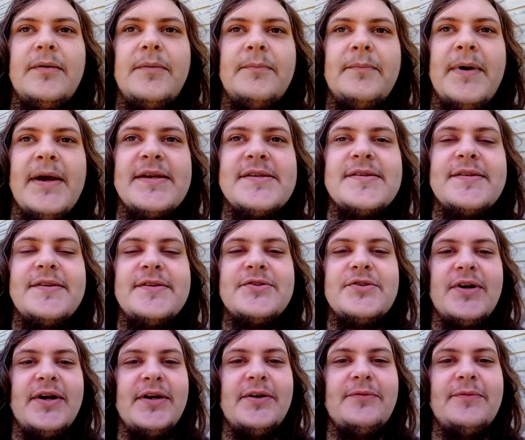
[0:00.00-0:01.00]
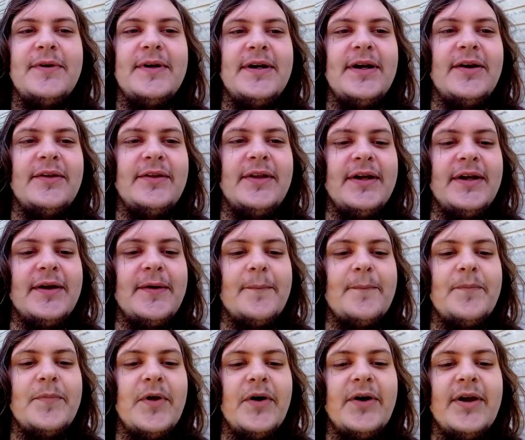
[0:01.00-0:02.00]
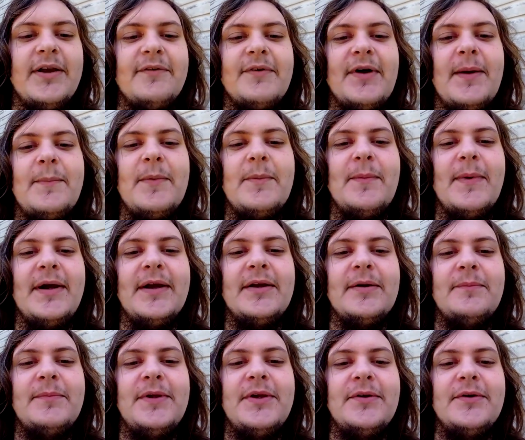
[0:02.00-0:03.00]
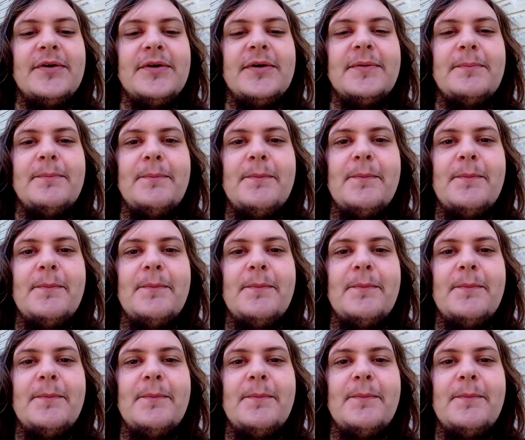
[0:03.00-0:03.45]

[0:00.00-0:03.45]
basically trying to figure out like, okay, if I'm at my computer,